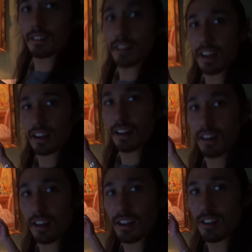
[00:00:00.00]
Got a
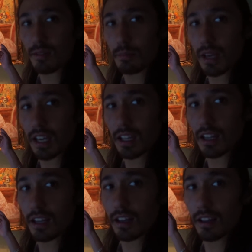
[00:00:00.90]
nice
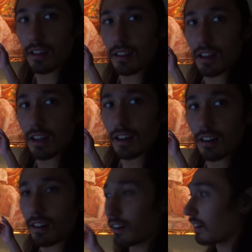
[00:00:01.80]
painting there.
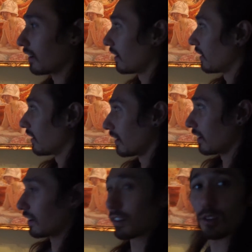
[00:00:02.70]

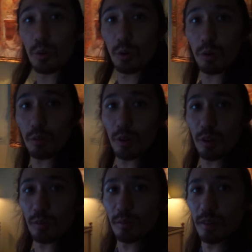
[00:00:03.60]
It's a cool
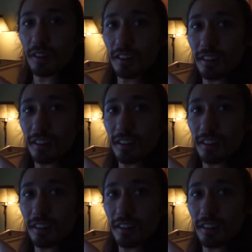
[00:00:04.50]
room.